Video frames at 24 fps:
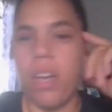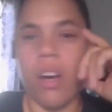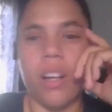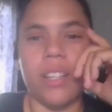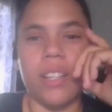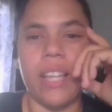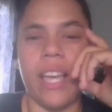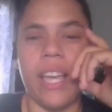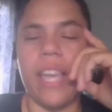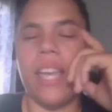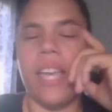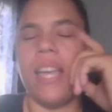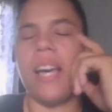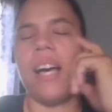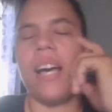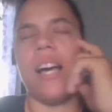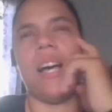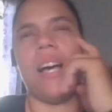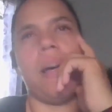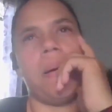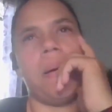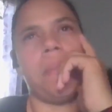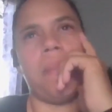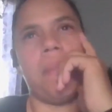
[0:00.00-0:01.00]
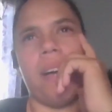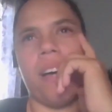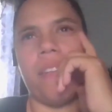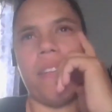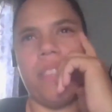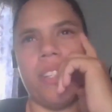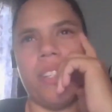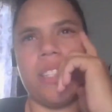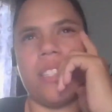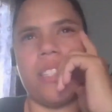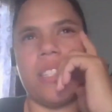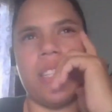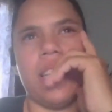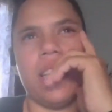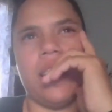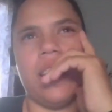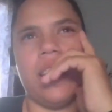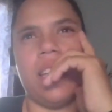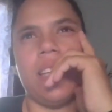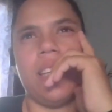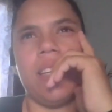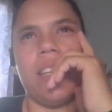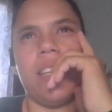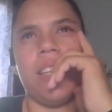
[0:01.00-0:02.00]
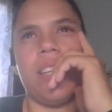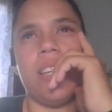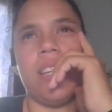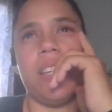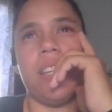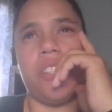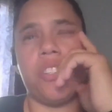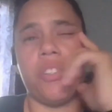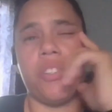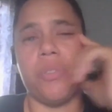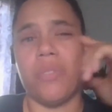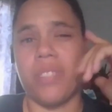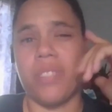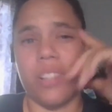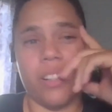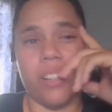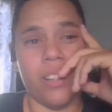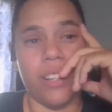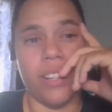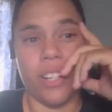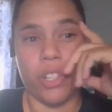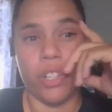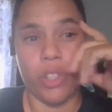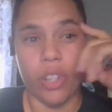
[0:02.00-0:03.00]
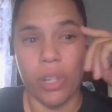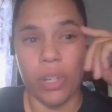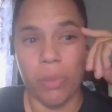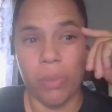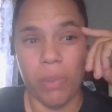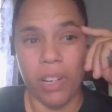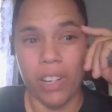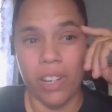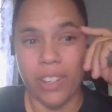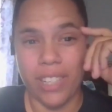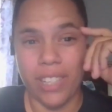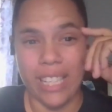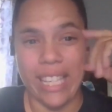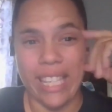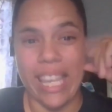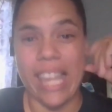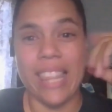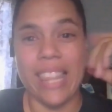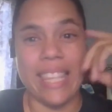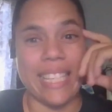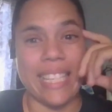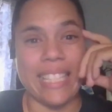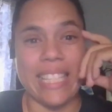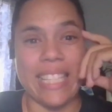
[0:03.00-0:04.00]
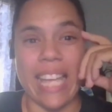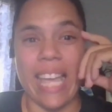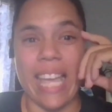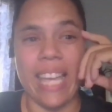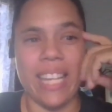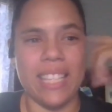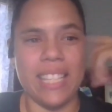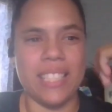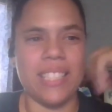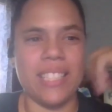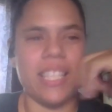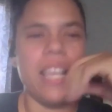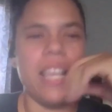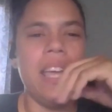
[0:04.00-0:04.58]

all day. Obviously his shoes are incredibly hard to get these days.